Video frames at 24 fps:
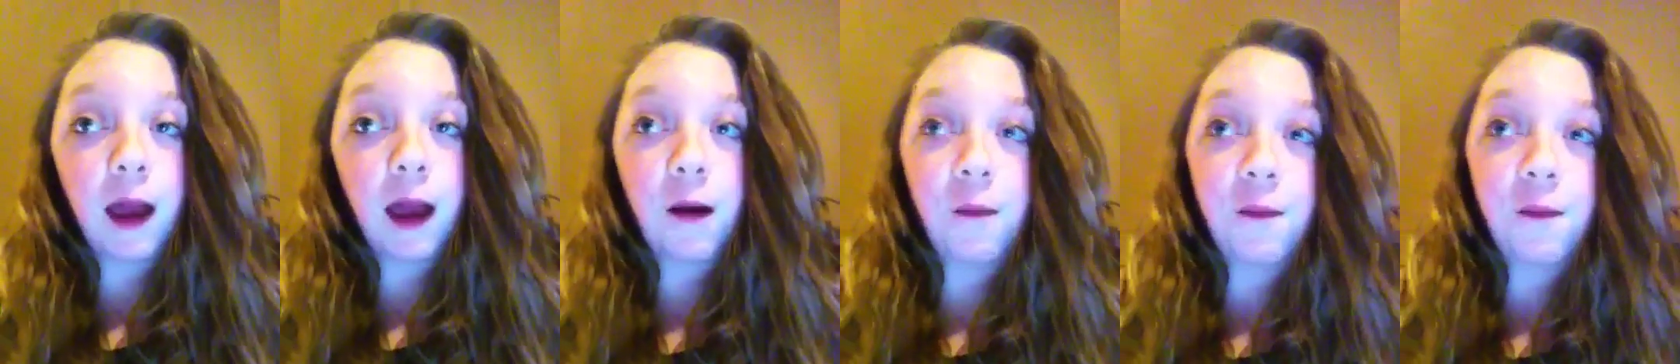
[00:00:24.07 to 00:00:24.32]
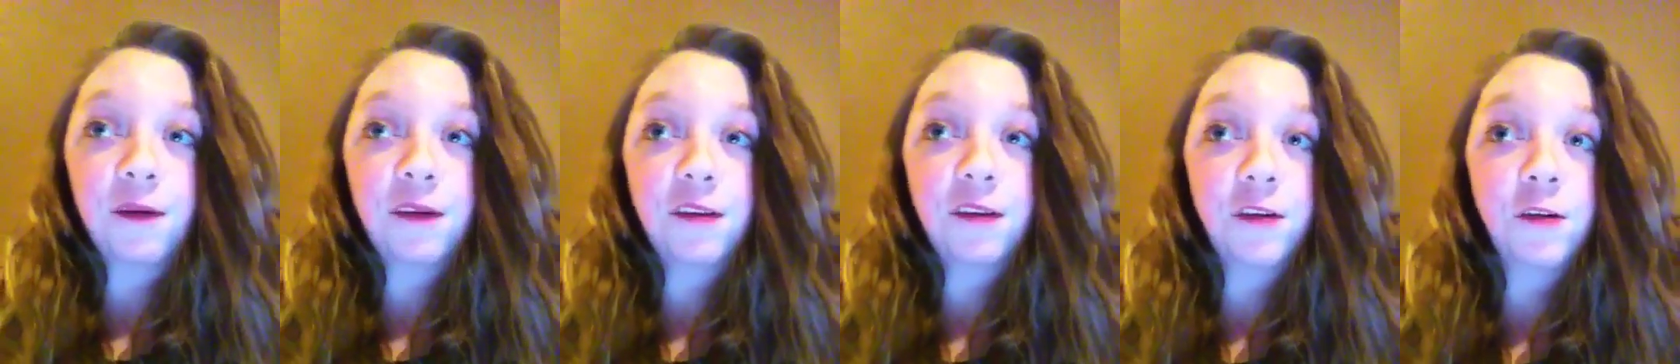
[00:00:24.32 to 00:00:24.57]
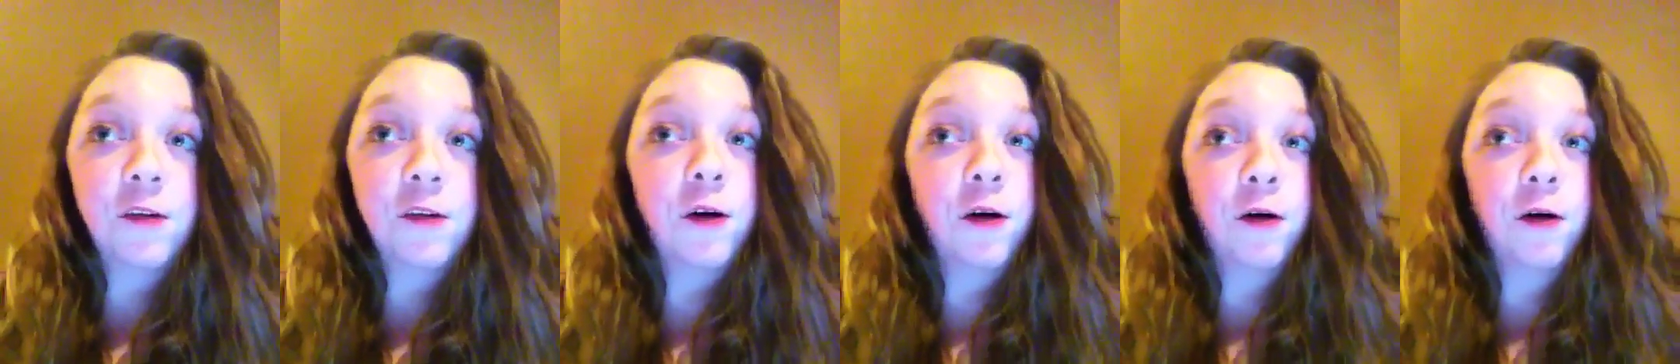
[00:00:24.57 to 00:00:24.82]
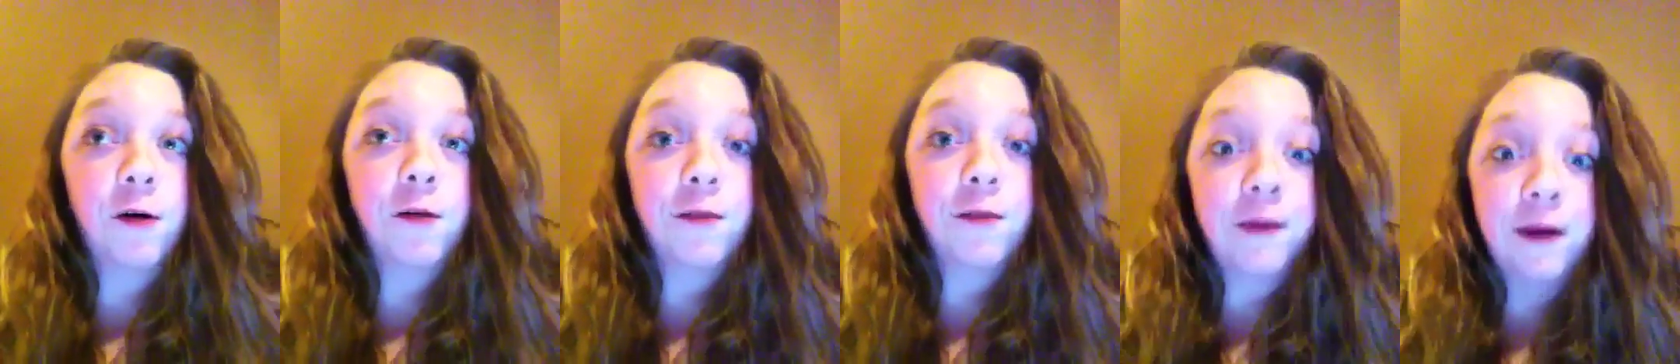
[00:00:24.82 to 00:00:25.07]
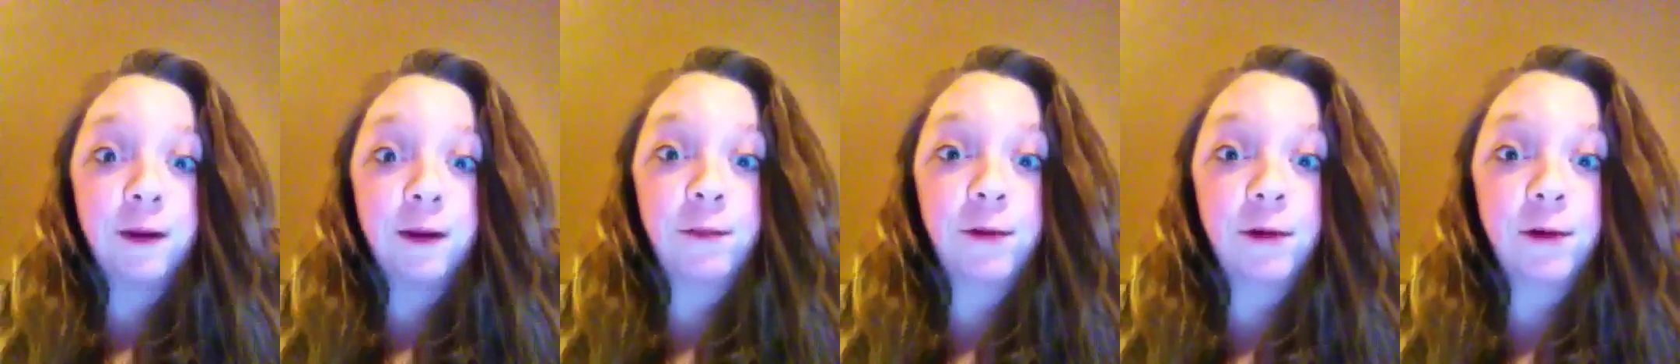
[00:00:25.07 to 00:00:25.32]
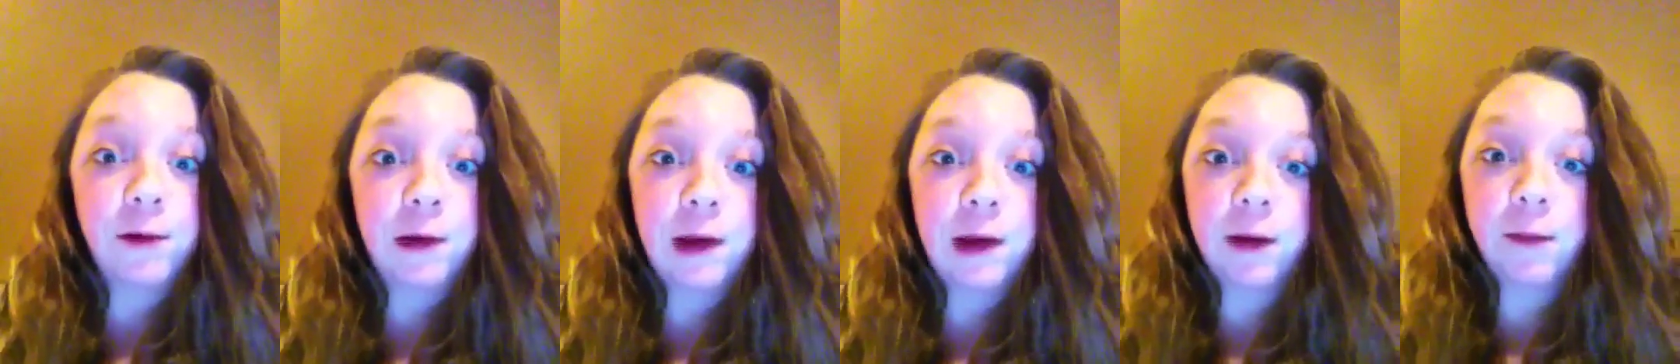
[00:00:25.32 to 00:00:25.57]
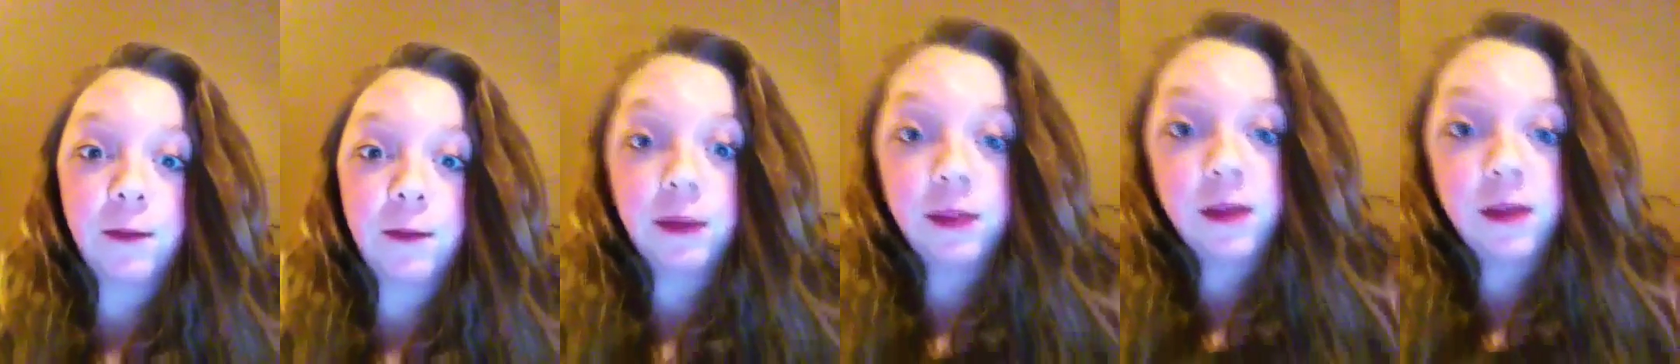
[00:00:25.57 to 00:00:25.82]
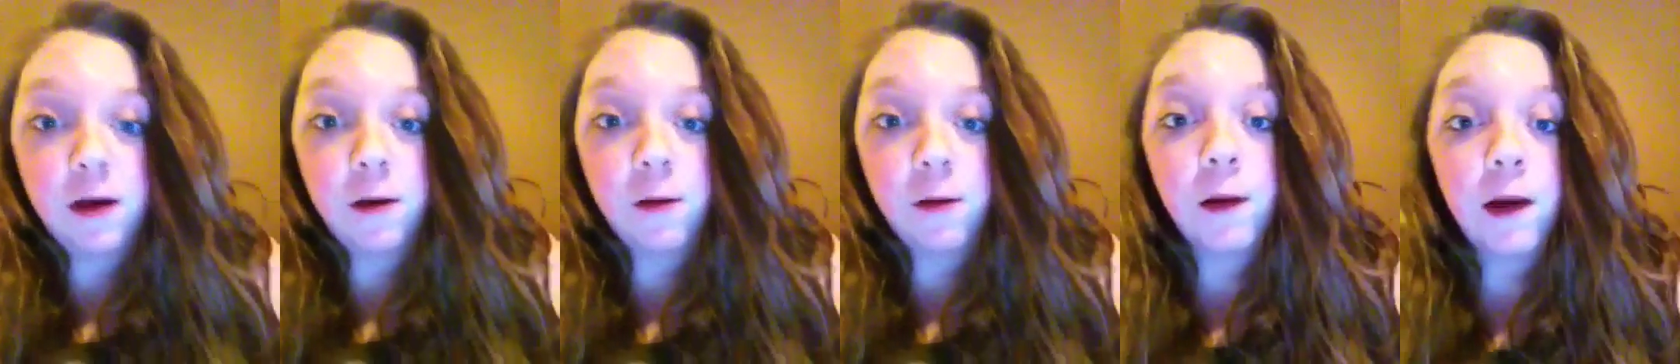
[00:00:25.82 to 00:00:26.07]
I want to know if I'm doing it
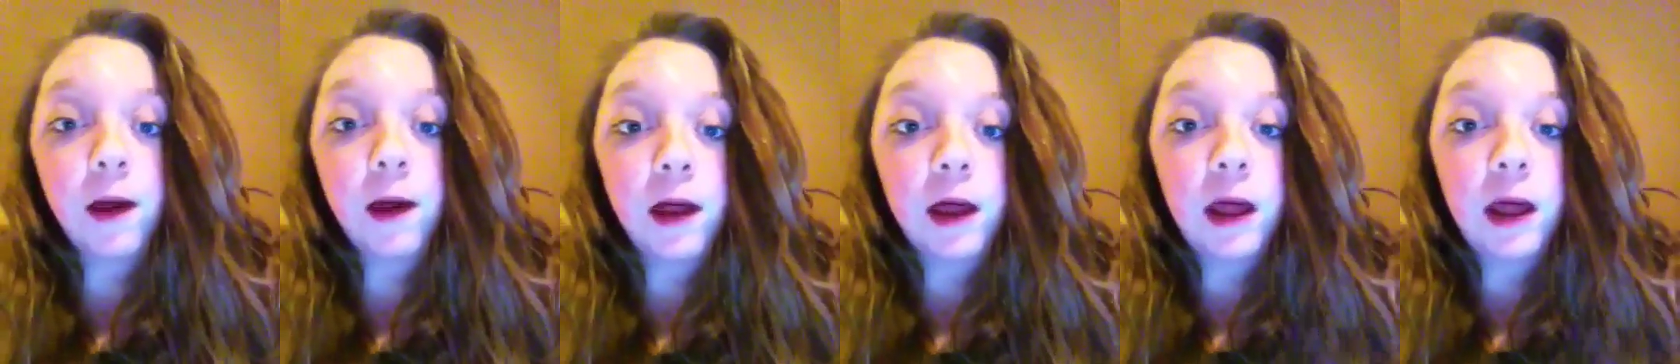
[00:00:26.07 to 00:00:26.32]
with you.